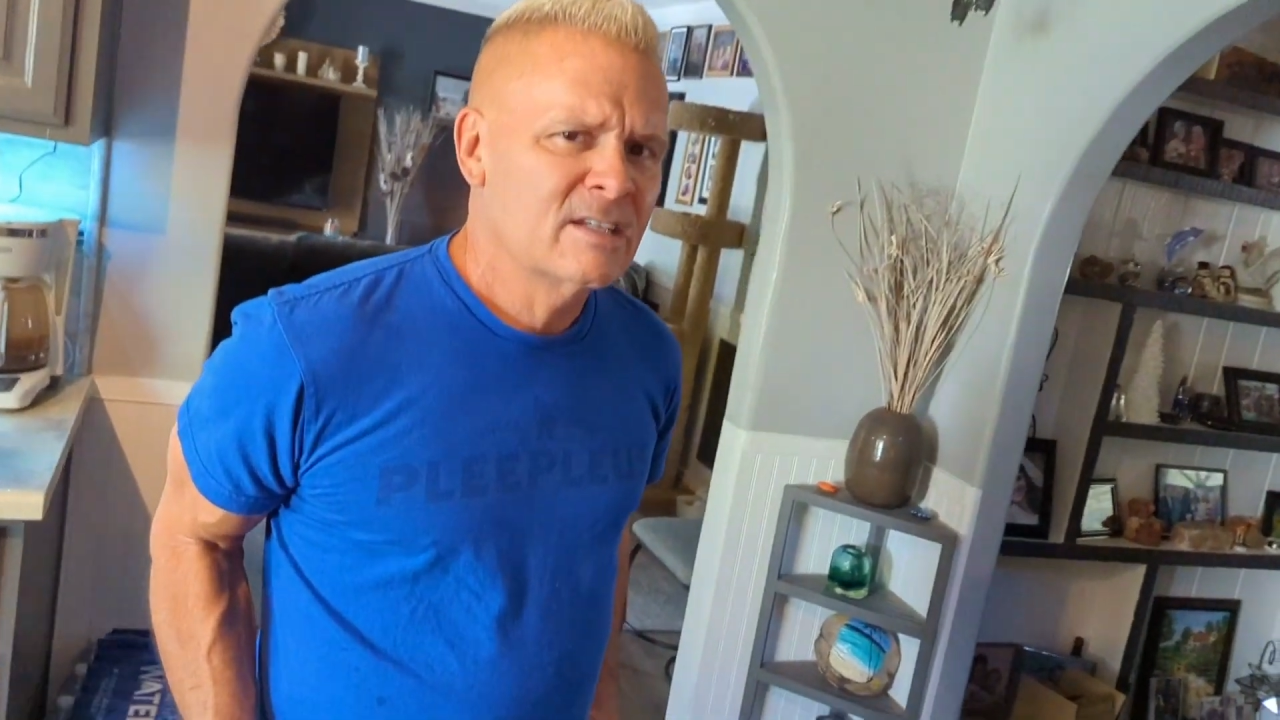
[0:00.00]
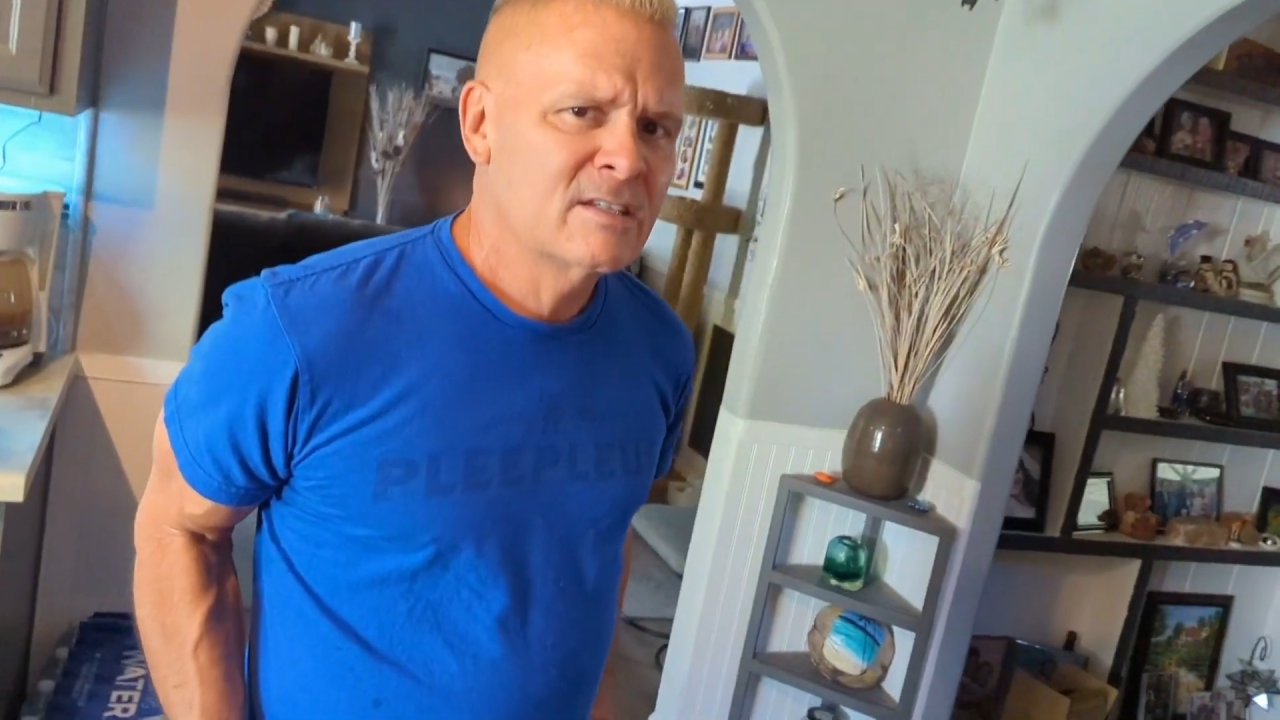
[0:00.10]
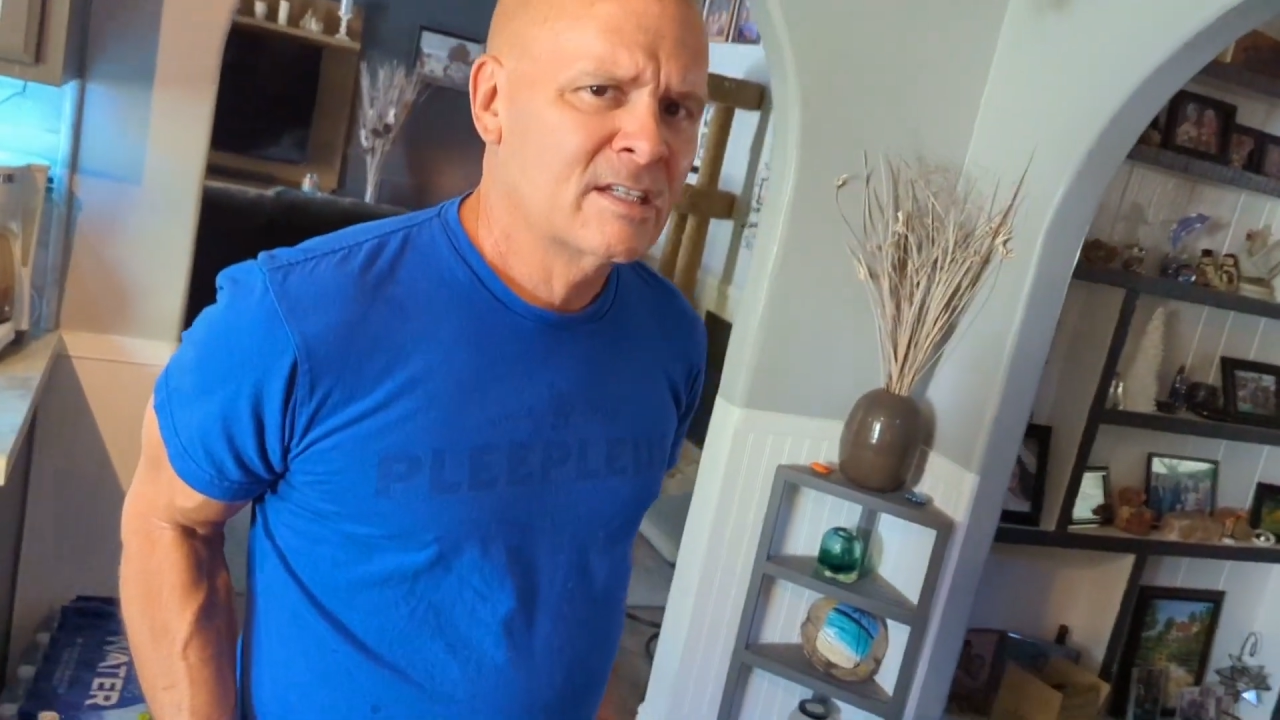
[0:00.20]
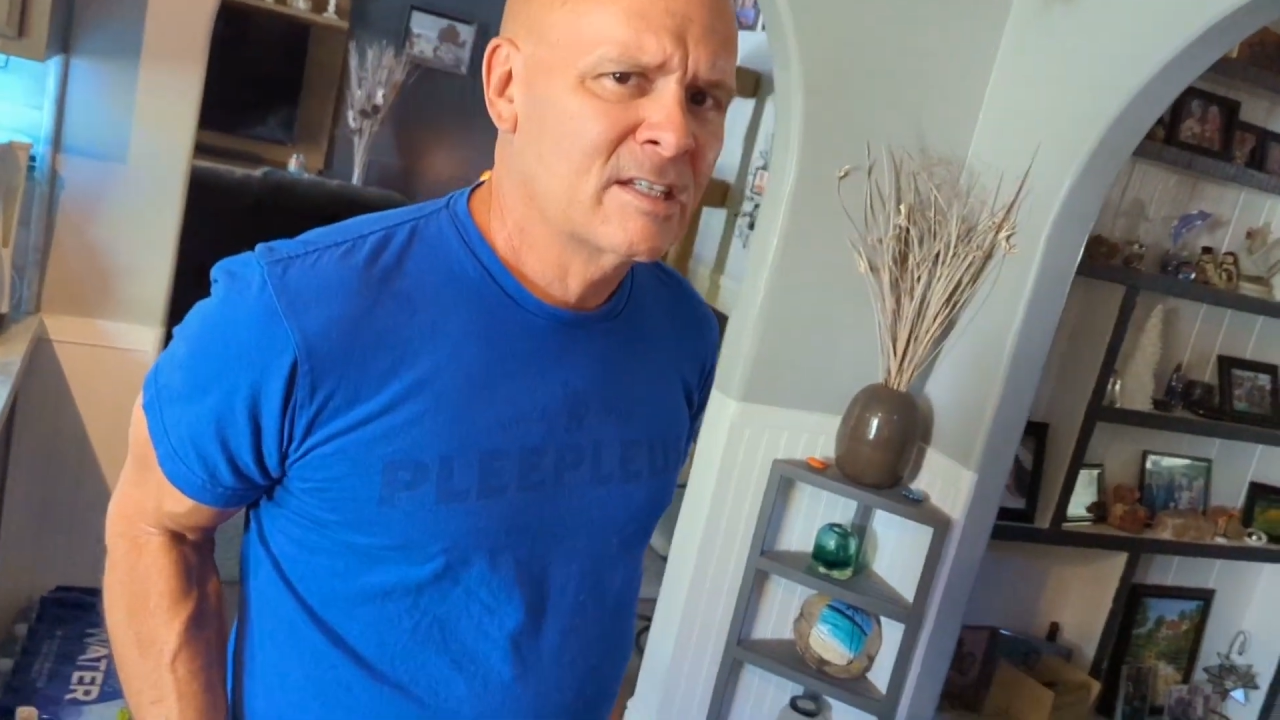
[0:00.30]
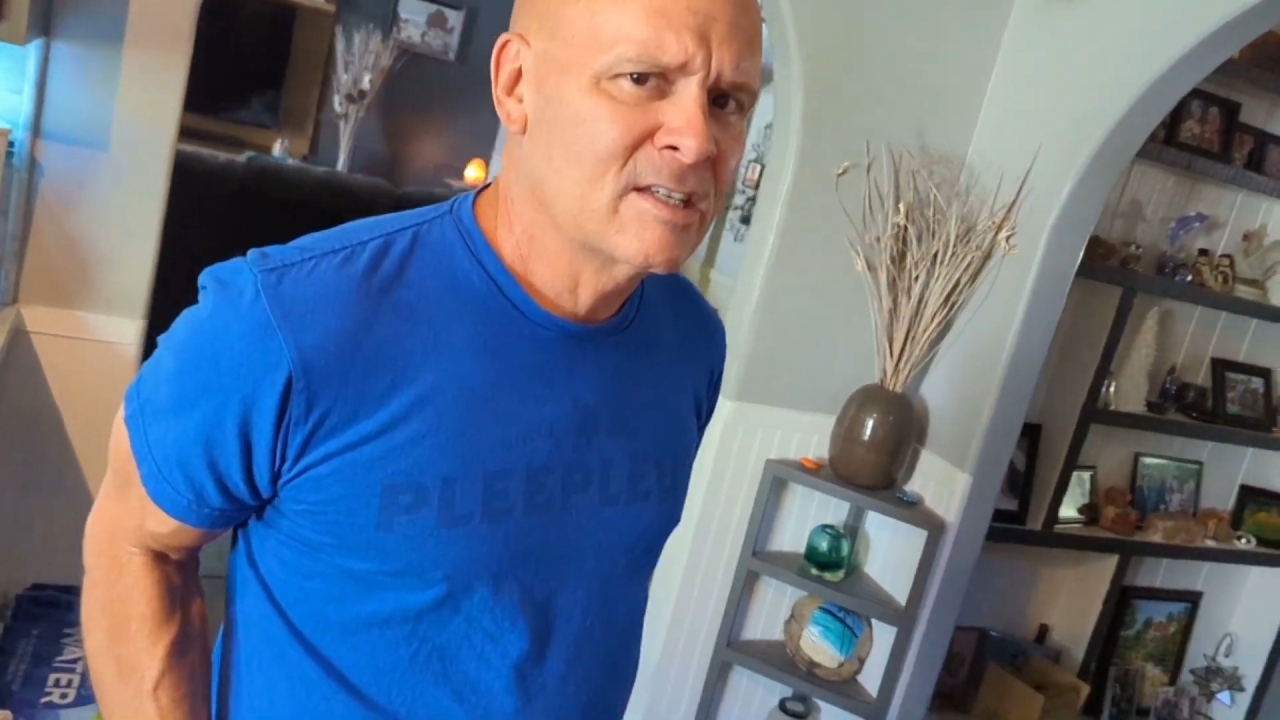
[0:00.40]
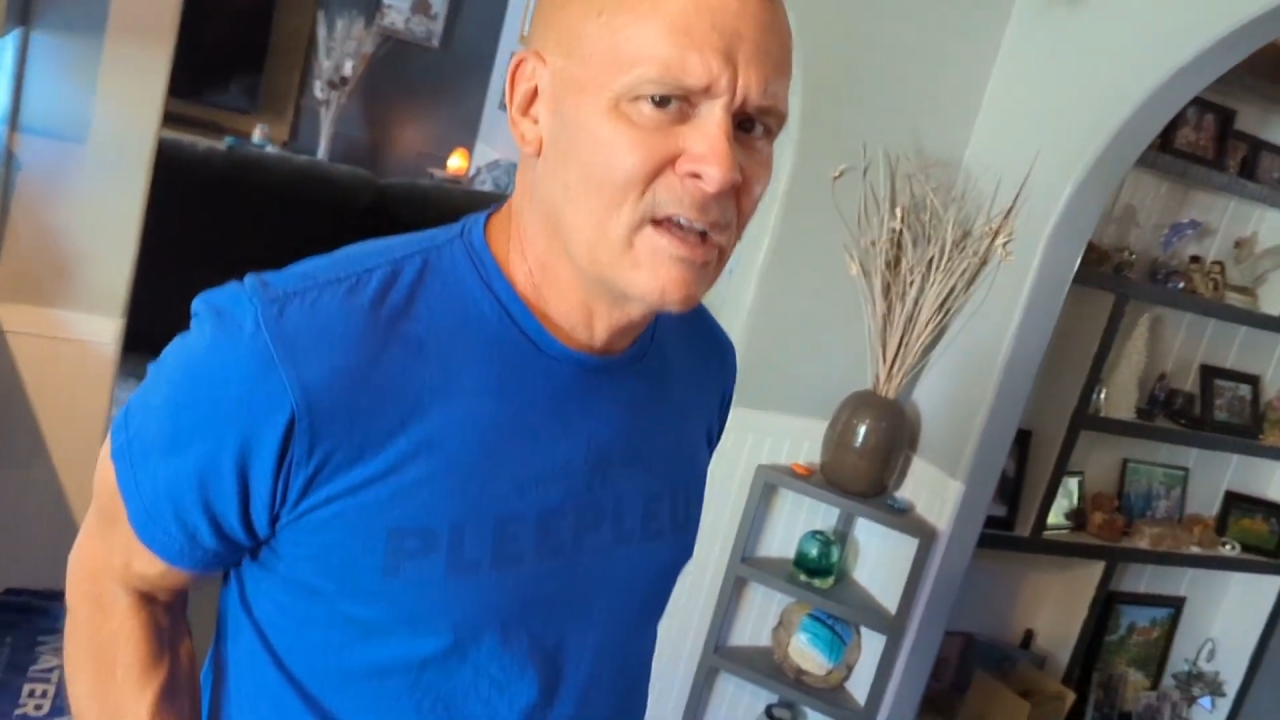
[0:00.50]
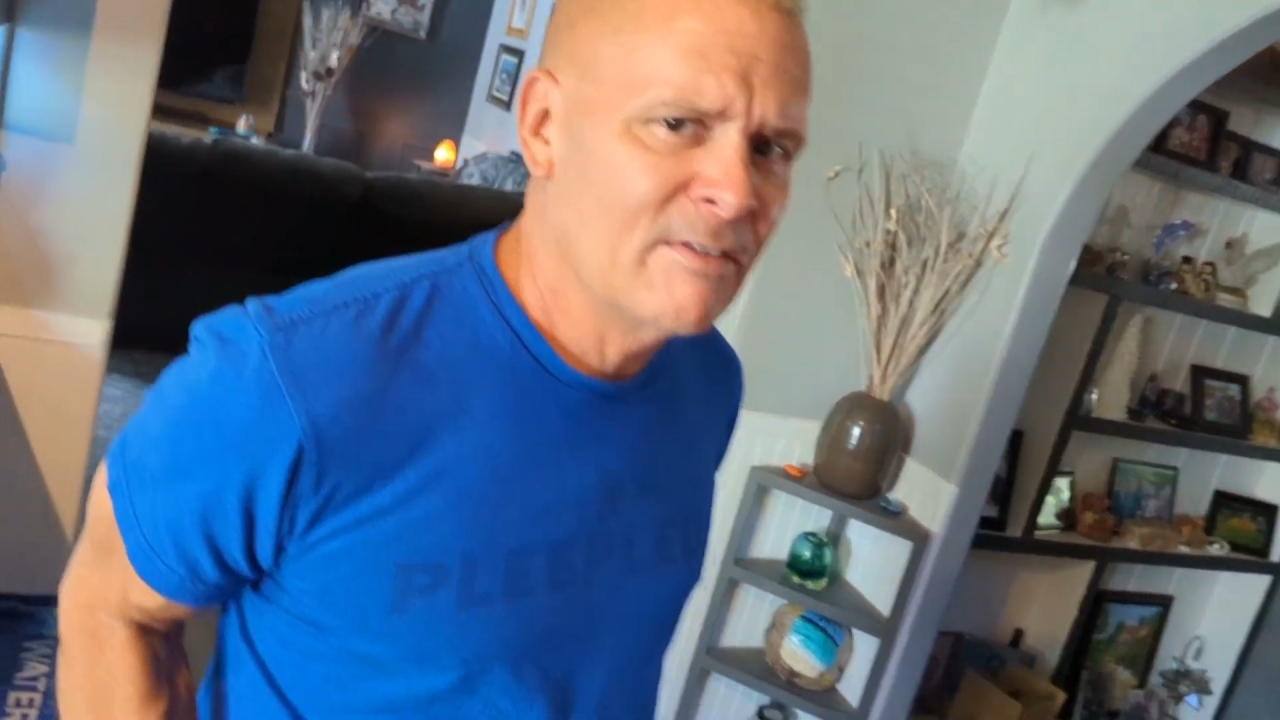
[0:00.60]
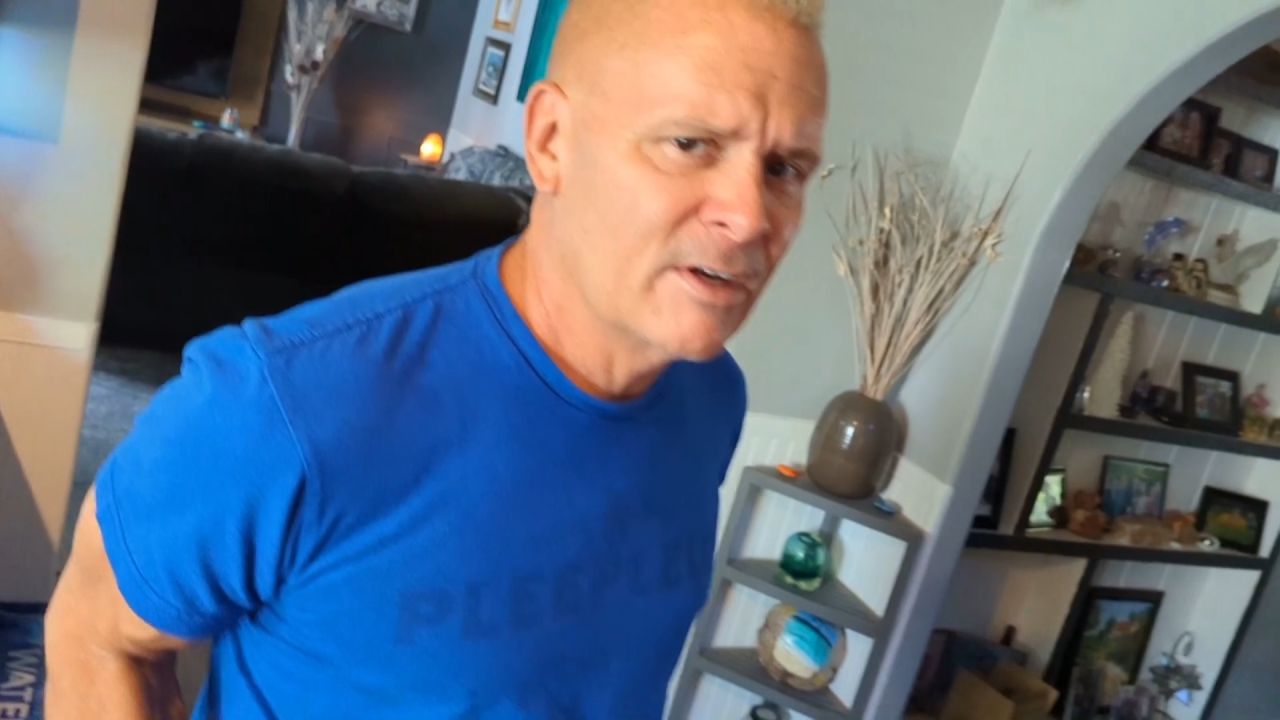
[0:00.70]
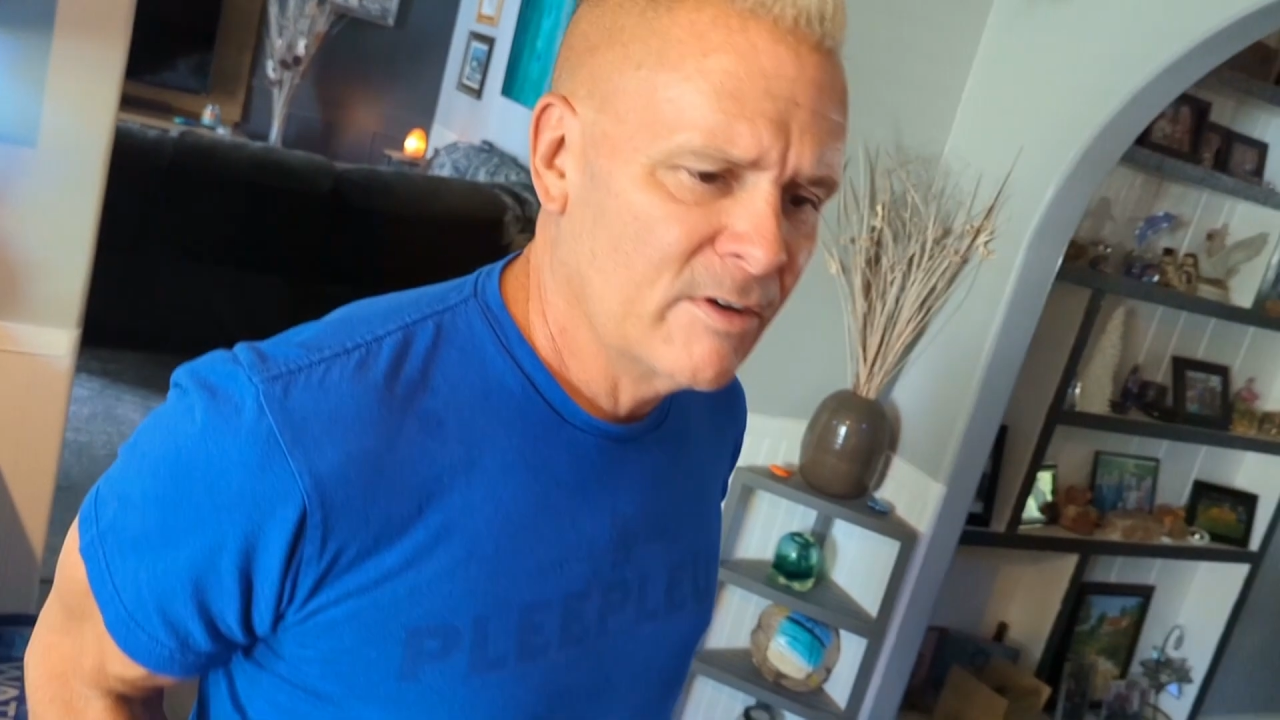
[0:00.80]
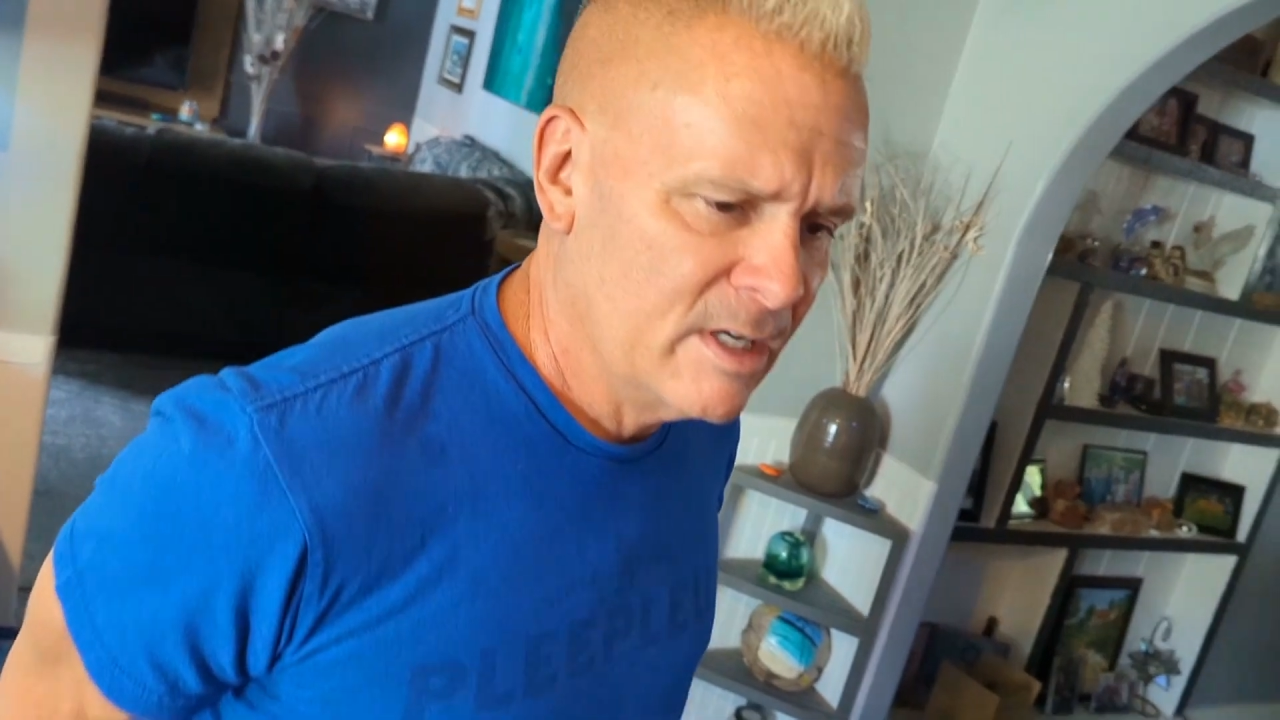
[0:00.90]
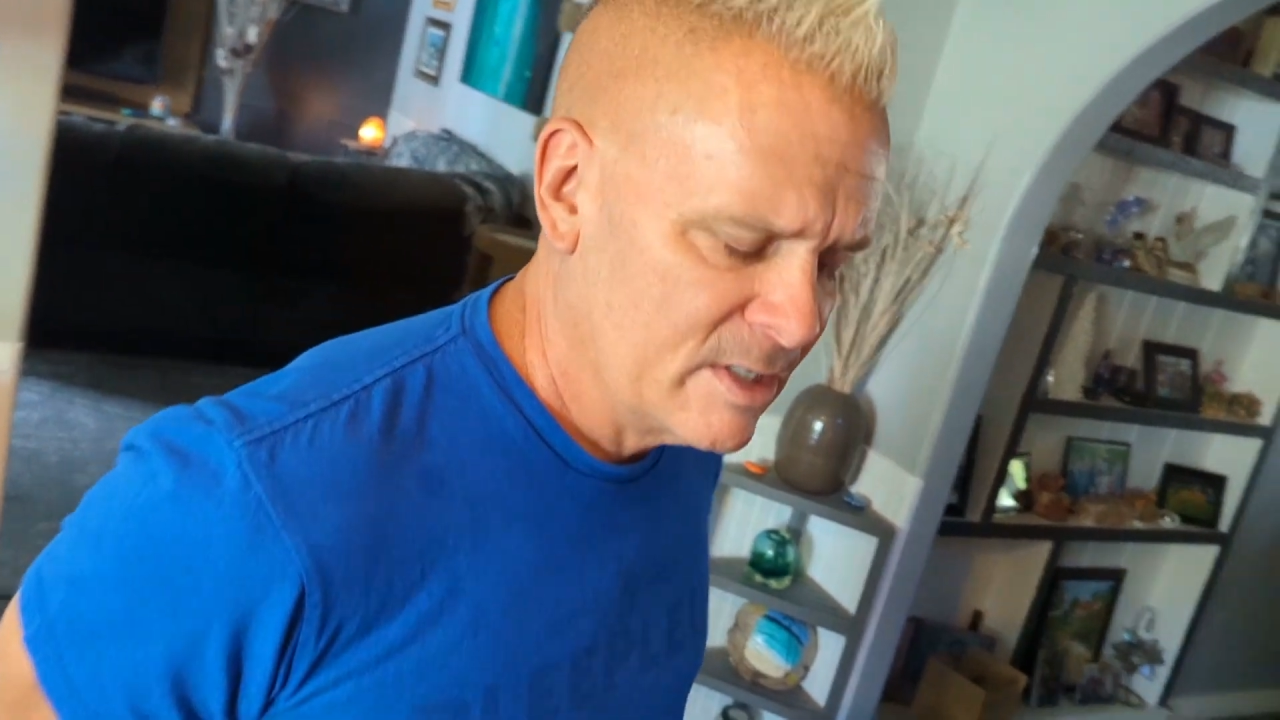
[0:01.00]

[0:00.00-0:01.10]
67 degrees